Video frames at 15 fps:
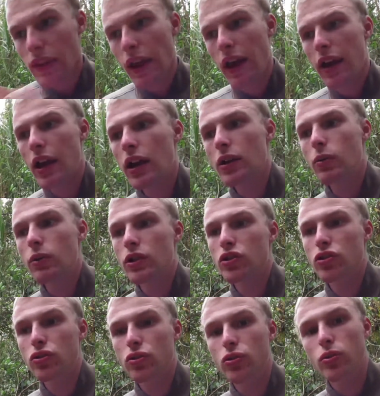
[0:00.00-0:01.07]
I kind of want
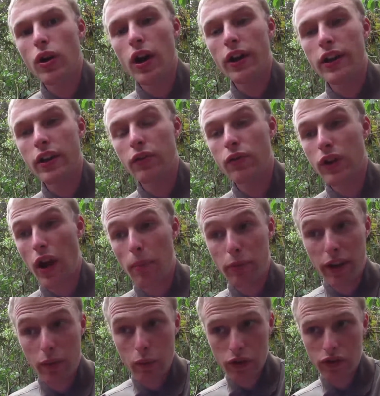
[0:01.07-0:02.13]
to give an
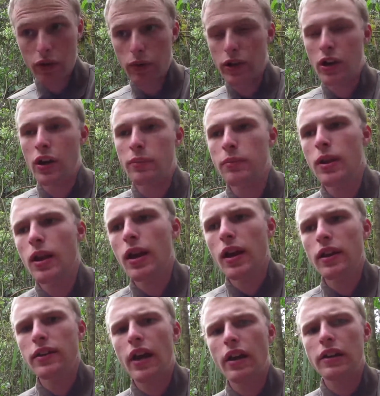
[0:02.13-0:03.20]
update what's going on
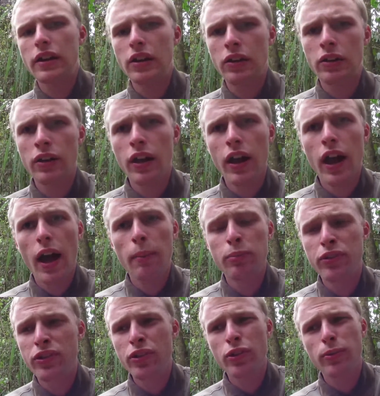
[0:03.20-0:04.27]
down here. I'm
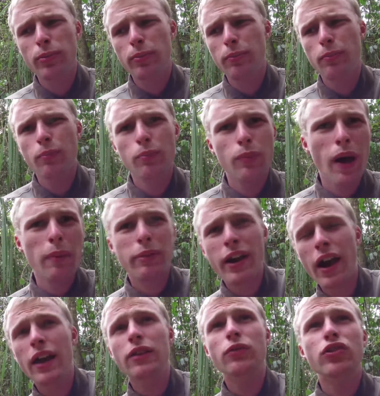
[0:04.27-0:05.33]

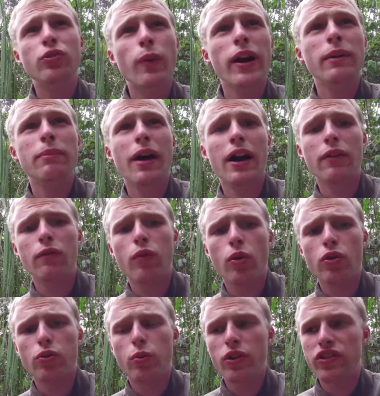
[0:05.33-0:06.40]
kind of swaying back and
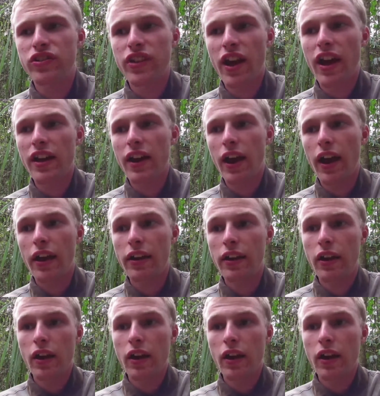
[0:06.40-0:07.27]
forth which side I